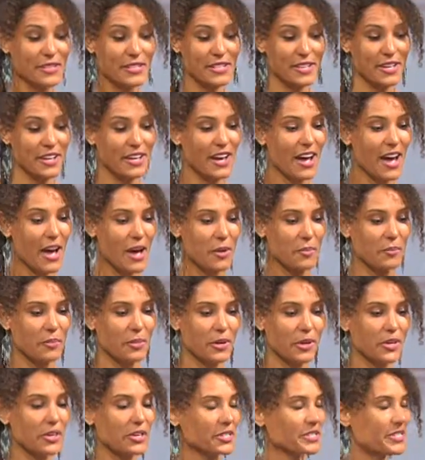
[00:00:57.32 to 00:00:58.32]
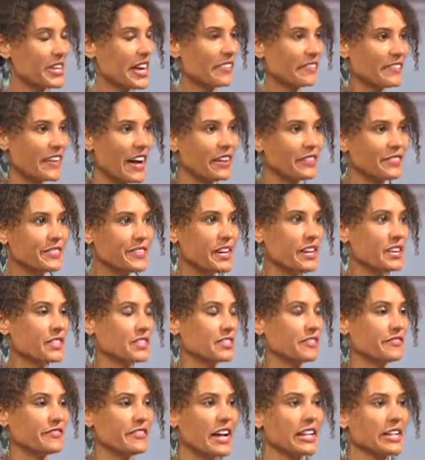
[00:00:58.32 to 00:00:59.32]
to um, put yourself out there and
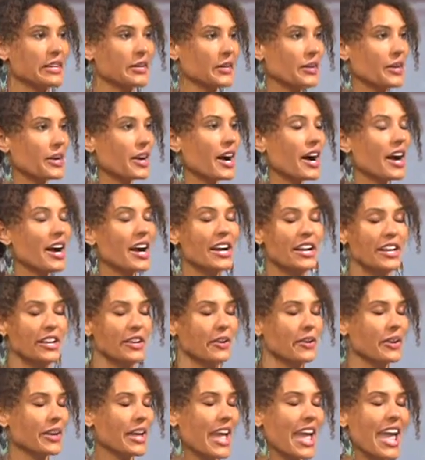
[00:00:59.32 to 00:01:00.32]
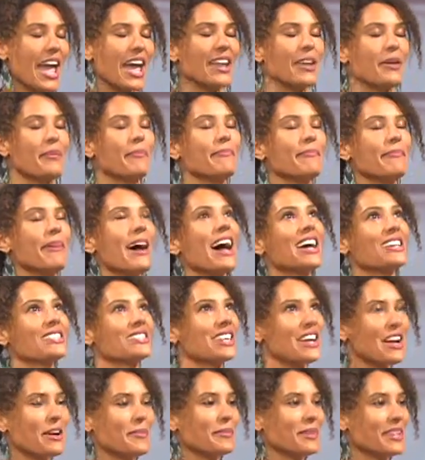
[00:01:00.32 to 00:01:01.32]
to follow your heart. You can't imagine
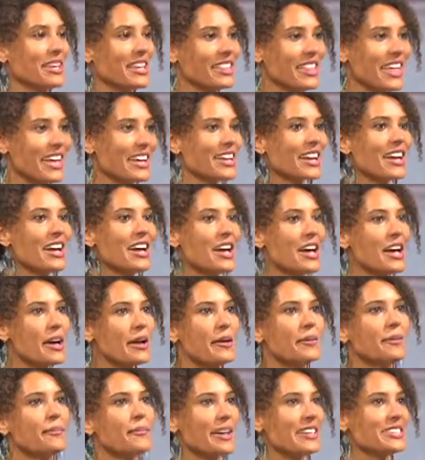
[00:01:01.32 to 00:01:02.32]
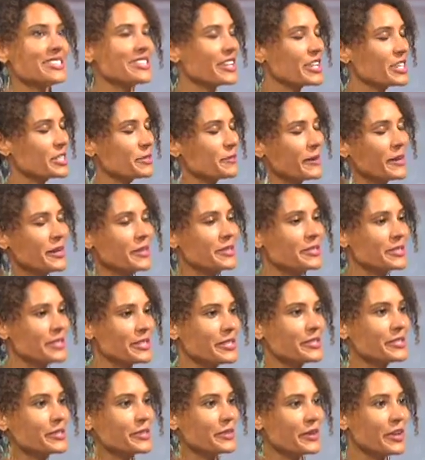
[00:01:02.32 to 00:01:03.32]
how many like amazing
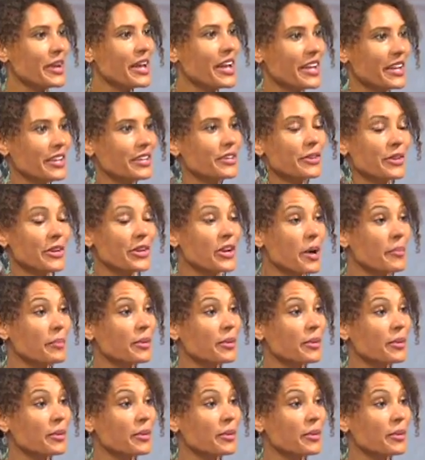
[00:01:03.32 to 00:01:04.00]
experiences you uh, you can come